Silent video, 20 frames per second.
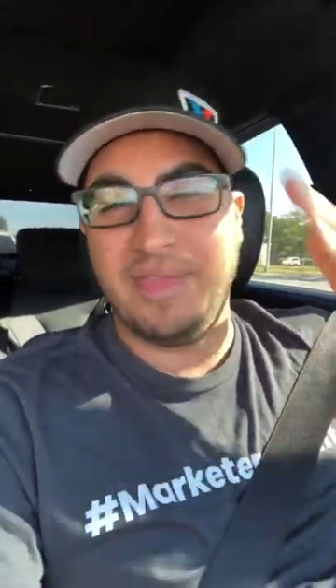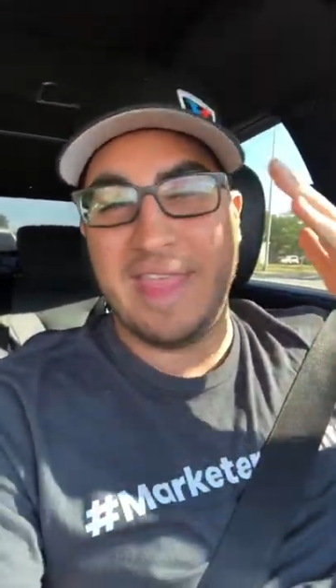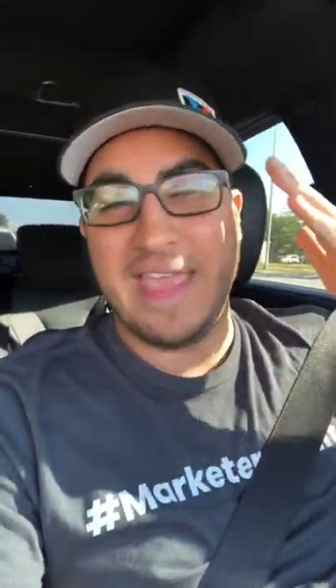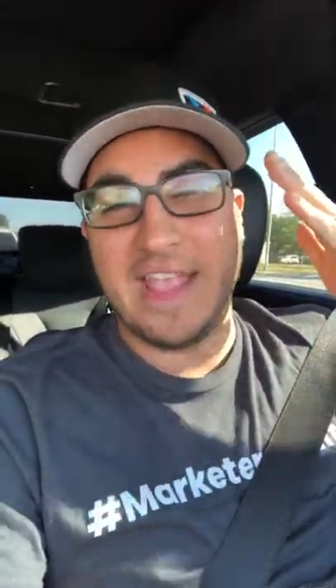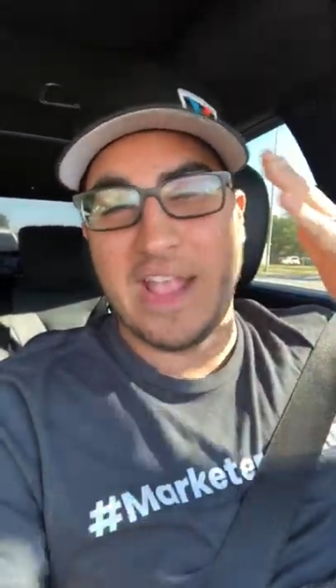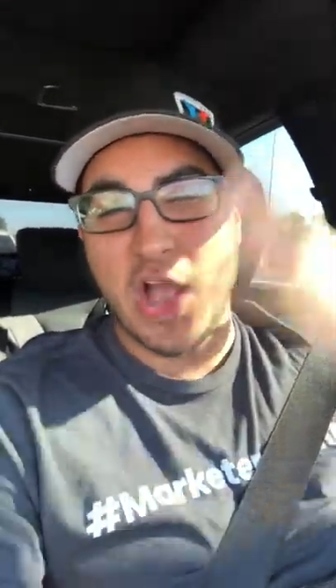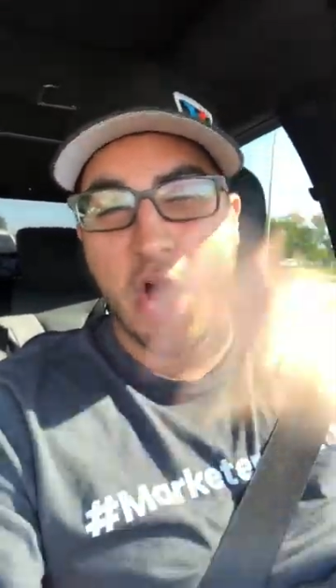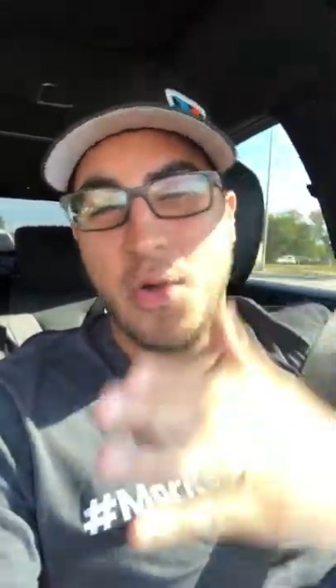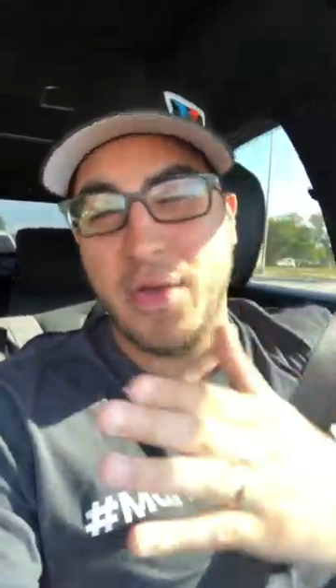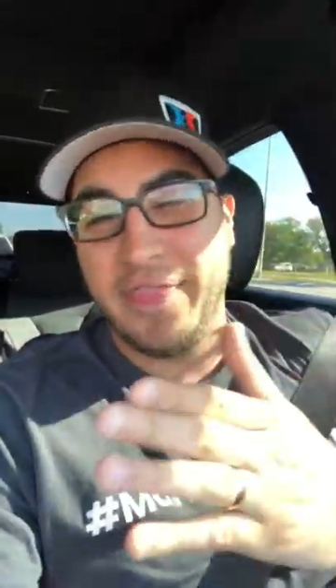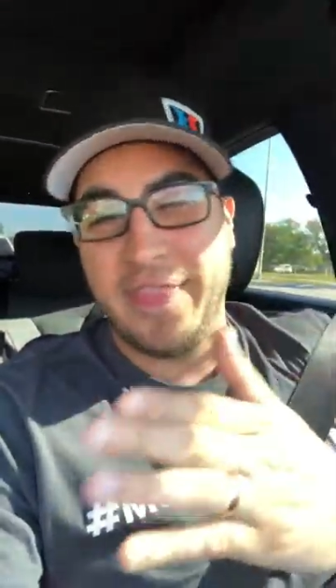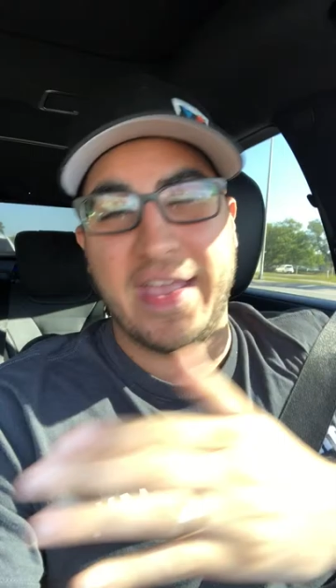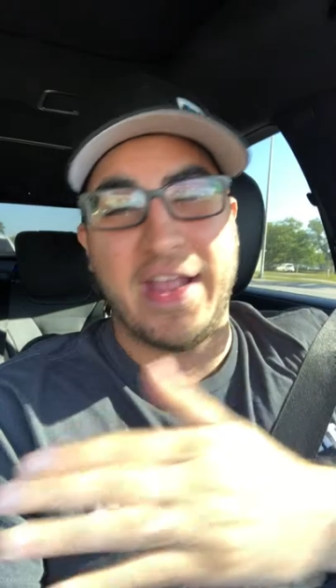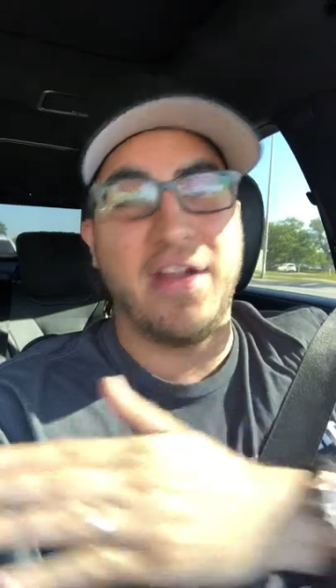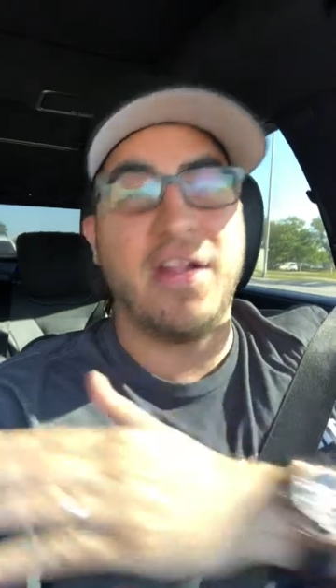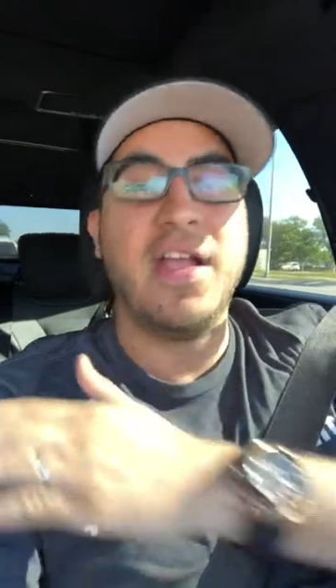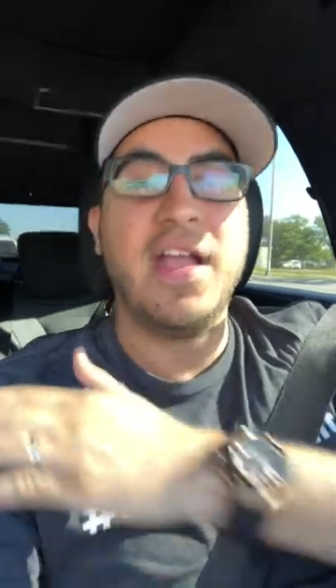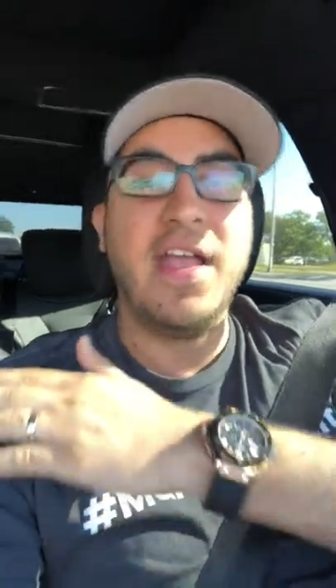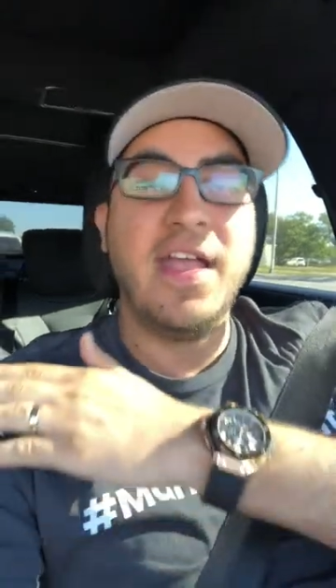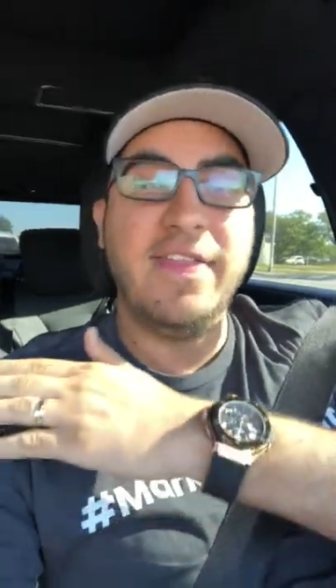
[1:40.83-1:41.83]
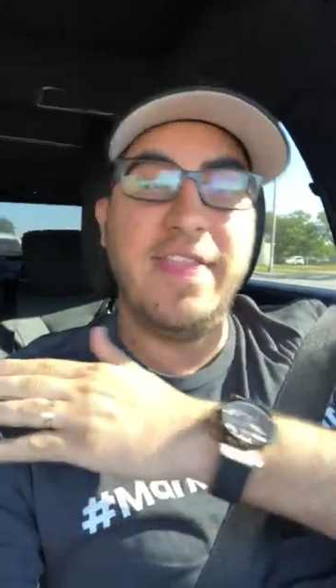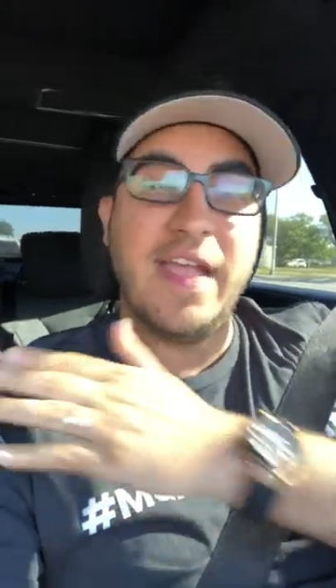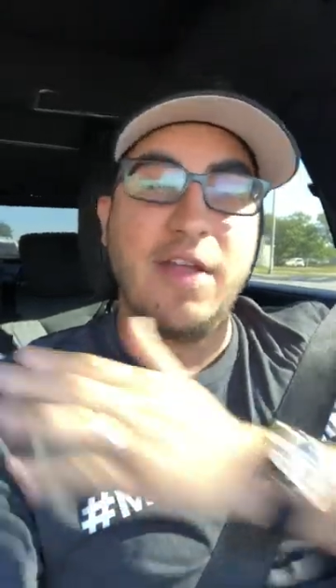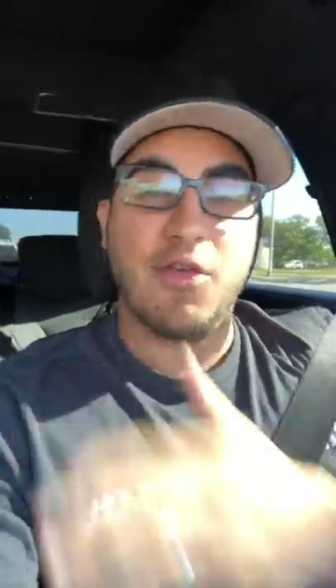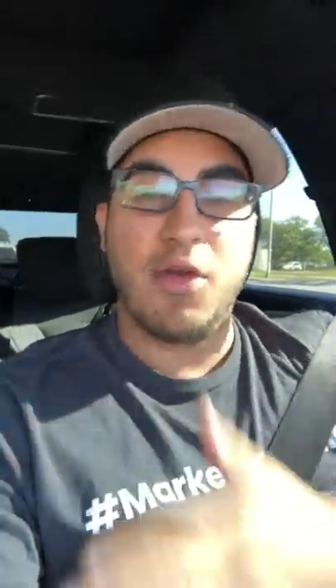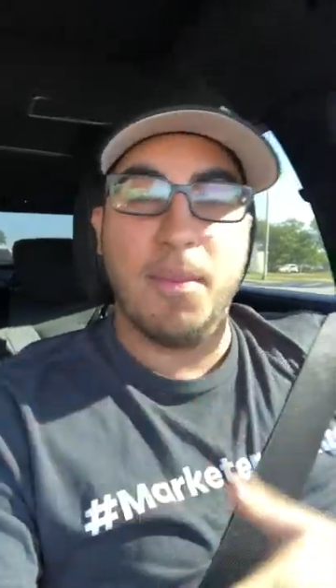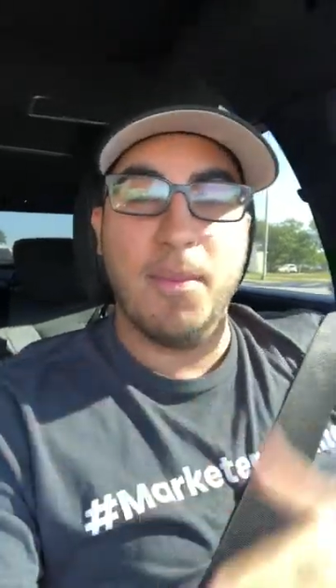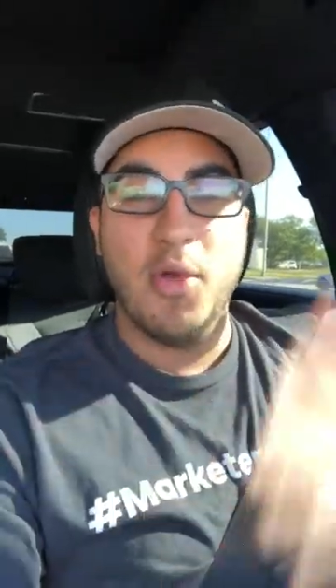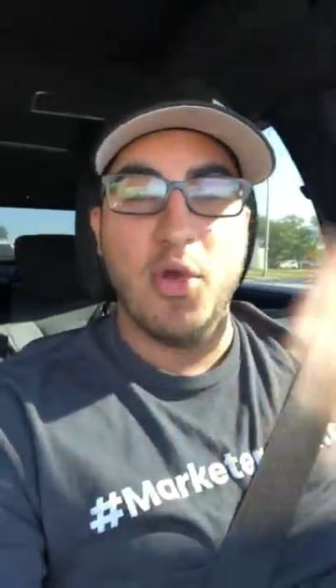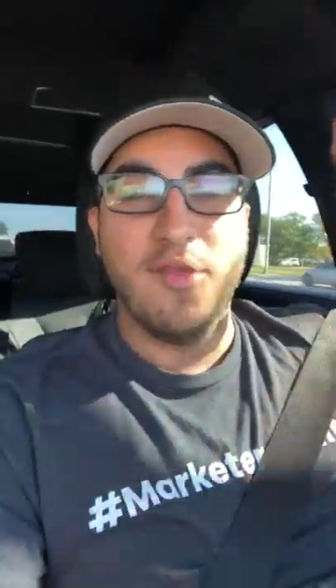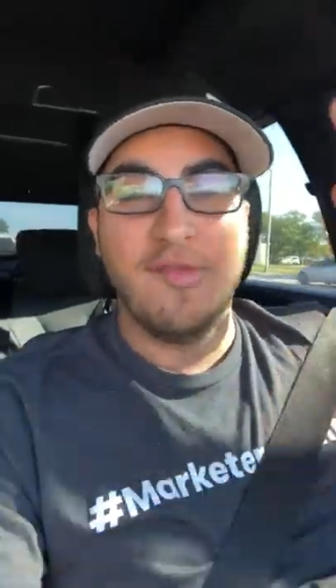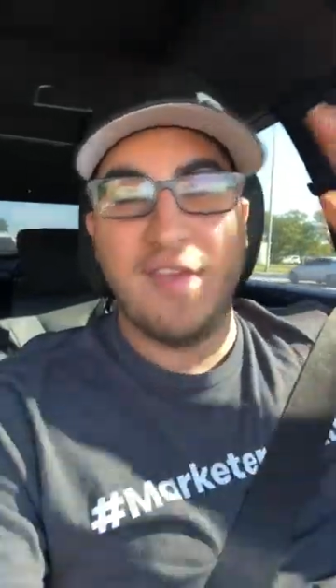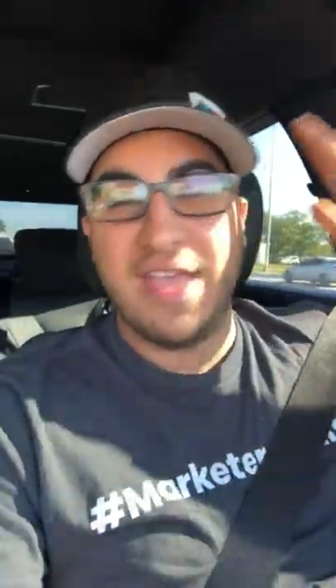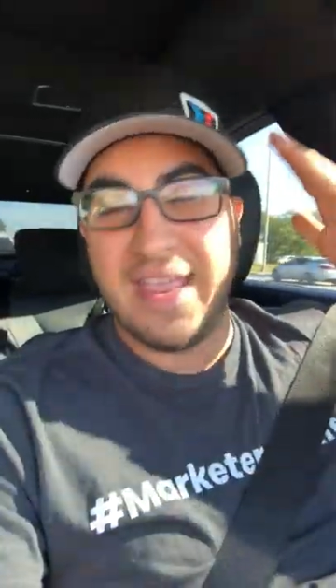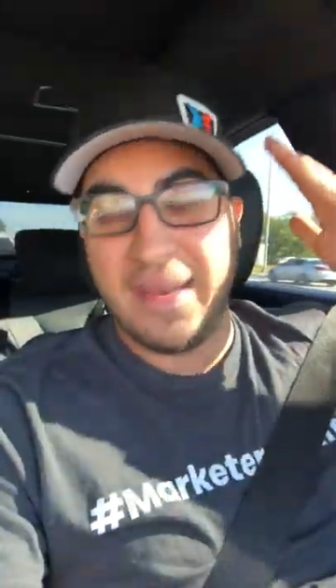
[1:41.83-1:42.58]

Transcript: and they go in there, they remove